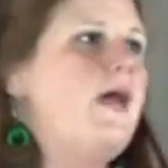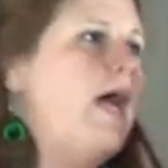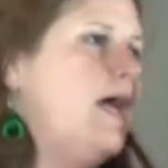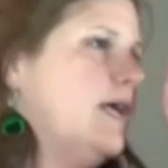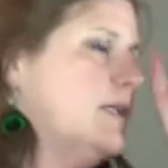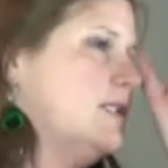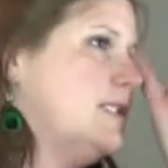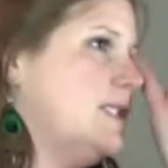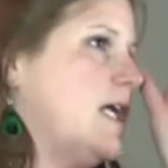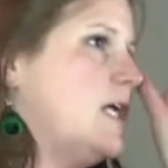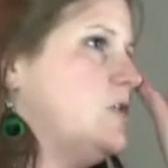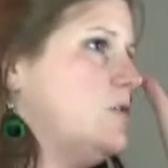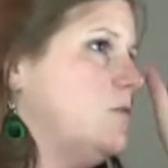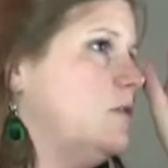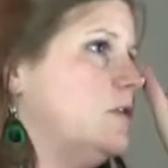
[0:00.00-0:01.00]
behind
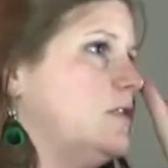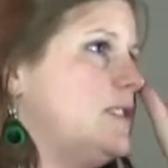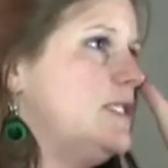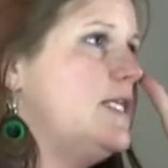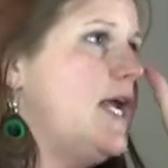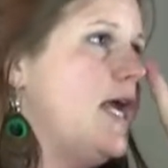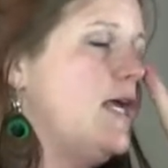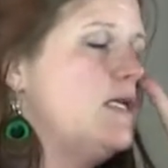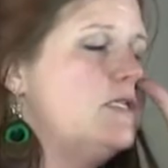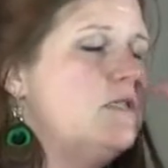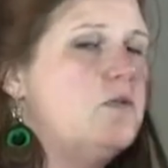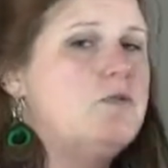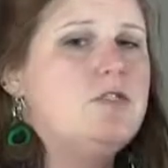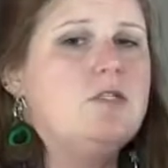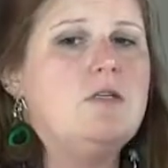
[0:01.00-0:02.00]
schedule today, so
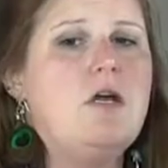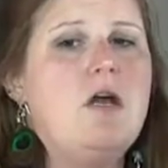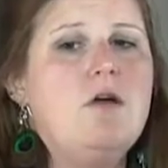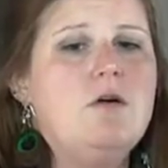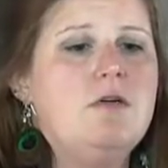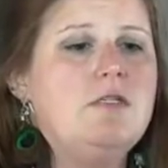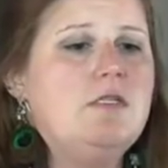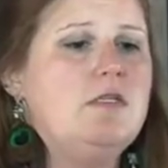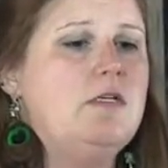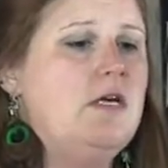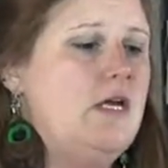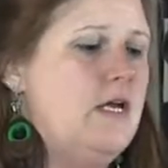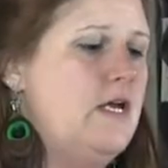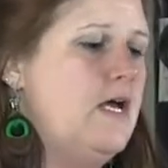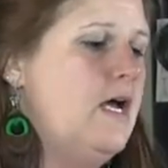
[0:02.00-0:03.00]
Shakara's
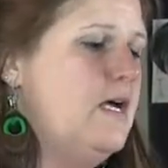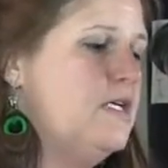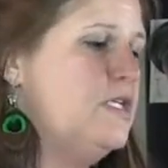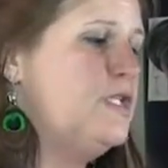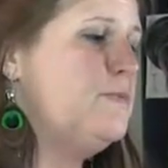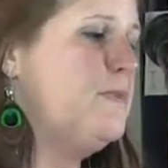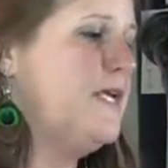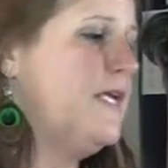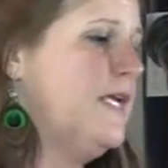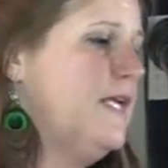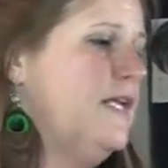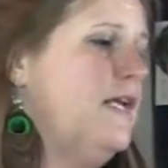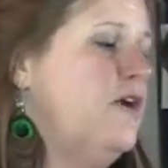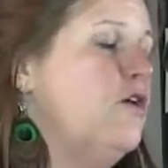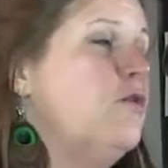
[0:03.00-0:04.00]
speaking
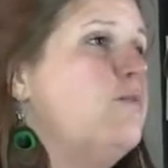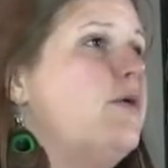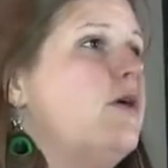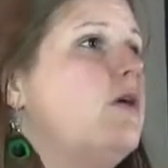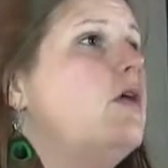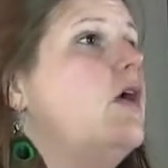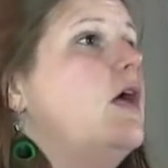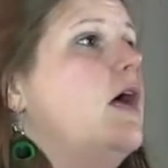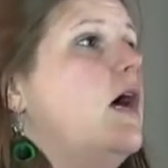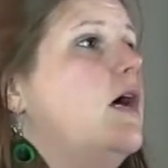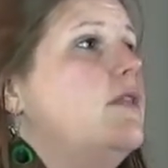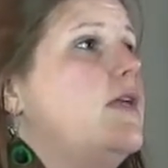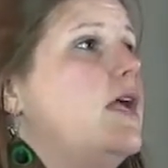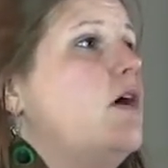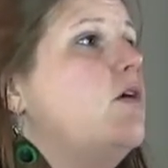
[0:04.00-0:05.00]
here, but
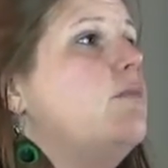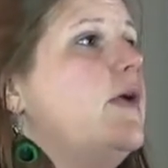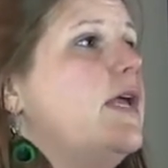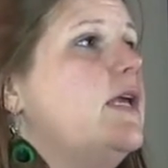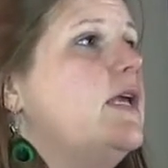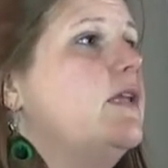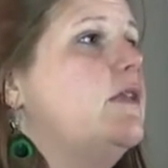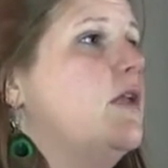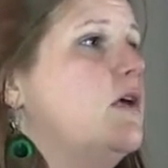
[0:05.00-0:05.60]
they are making